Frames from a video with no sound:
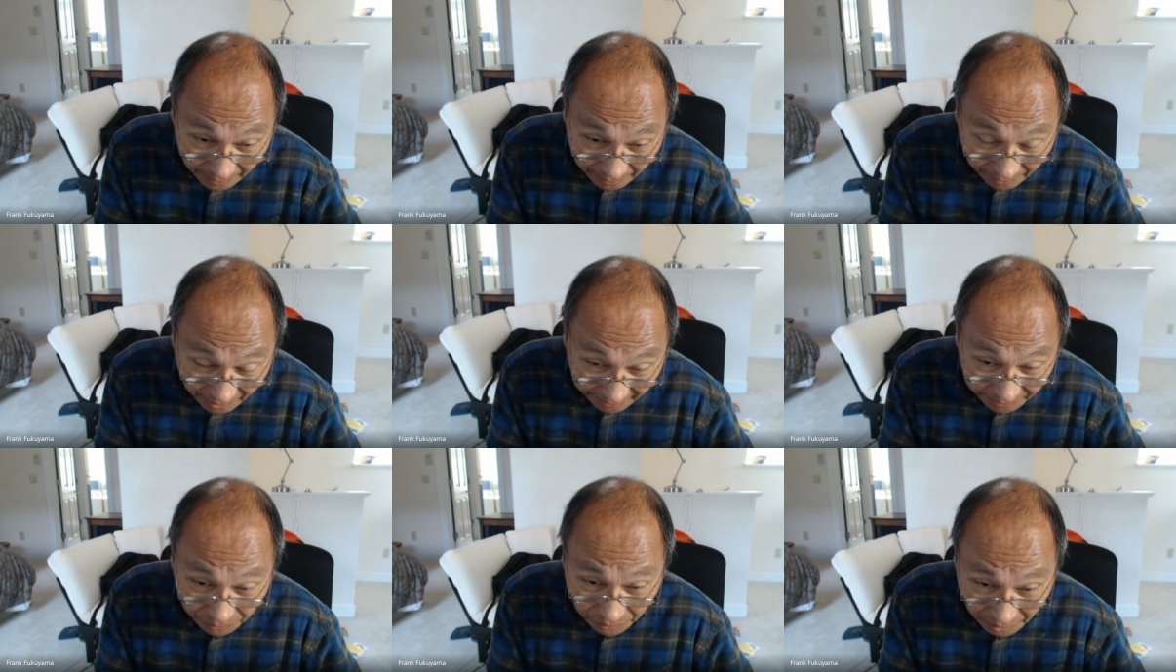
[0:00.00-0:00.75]
And
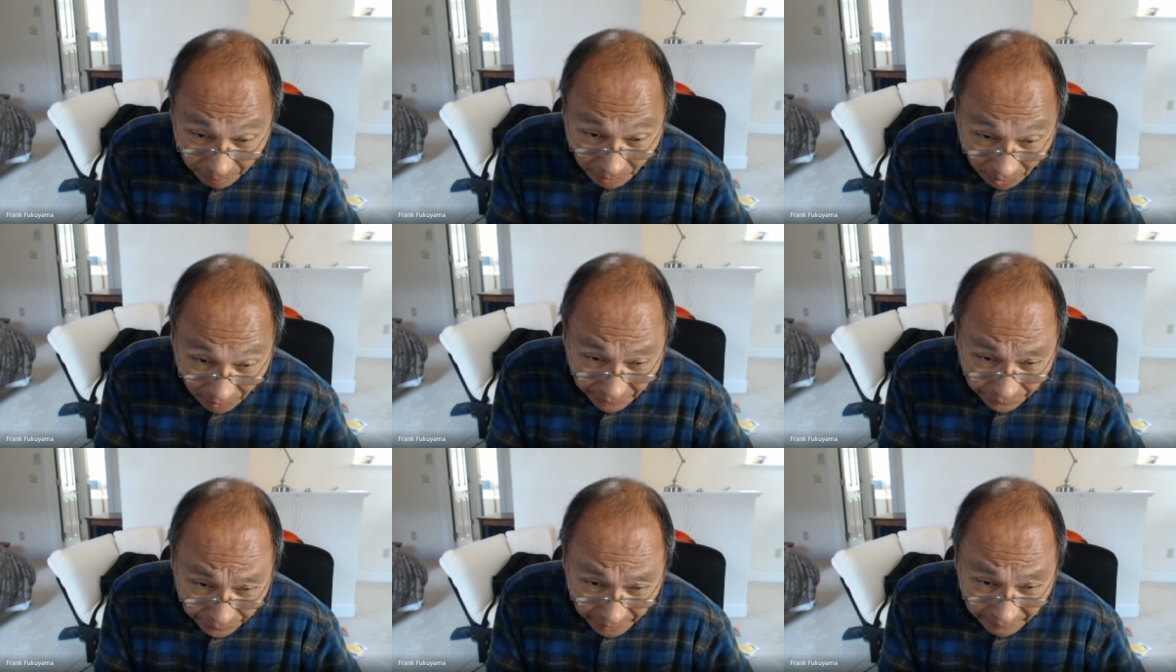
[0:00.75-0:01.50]
like Trump, all
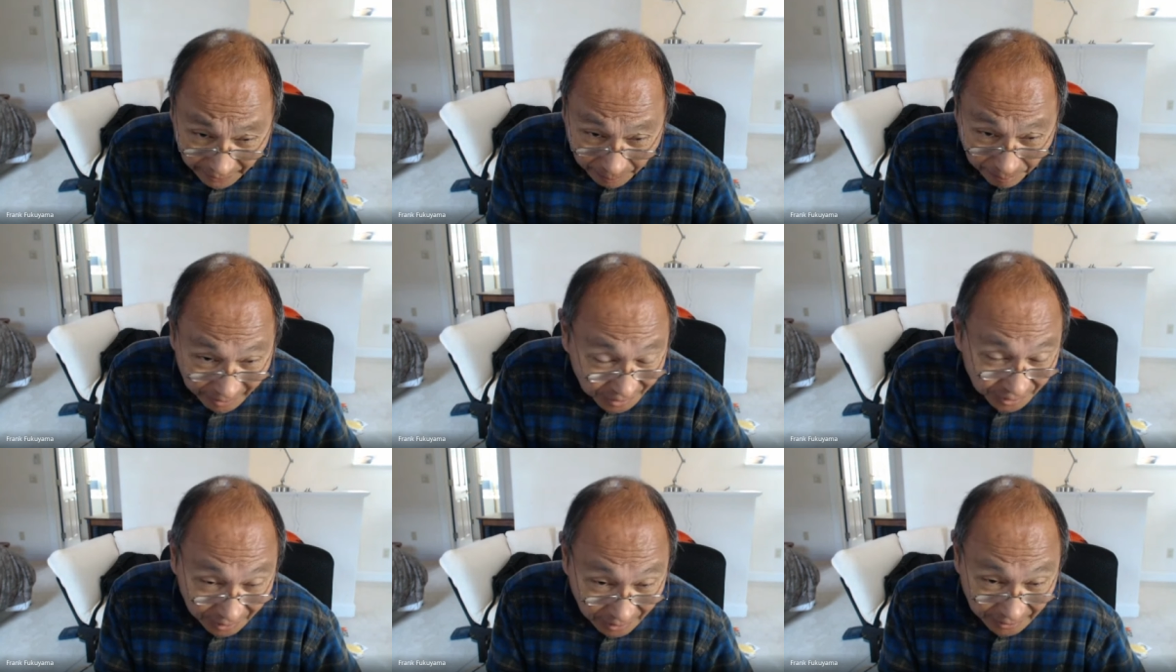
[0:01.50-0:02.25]
three of them
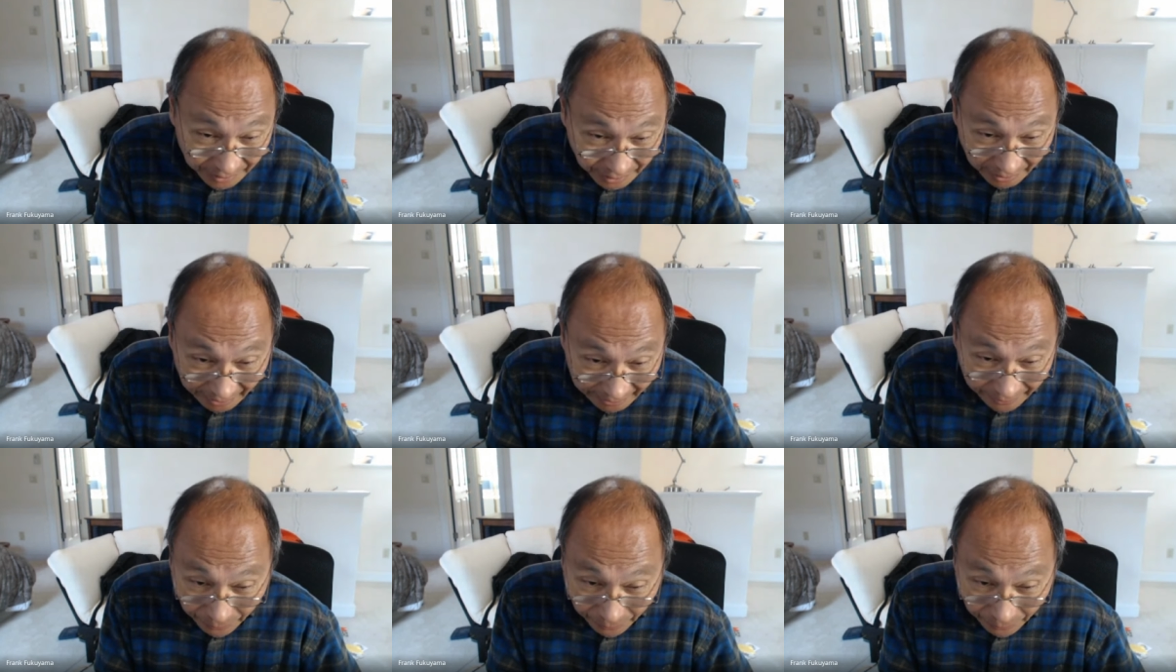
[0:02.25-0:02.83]
basically denied the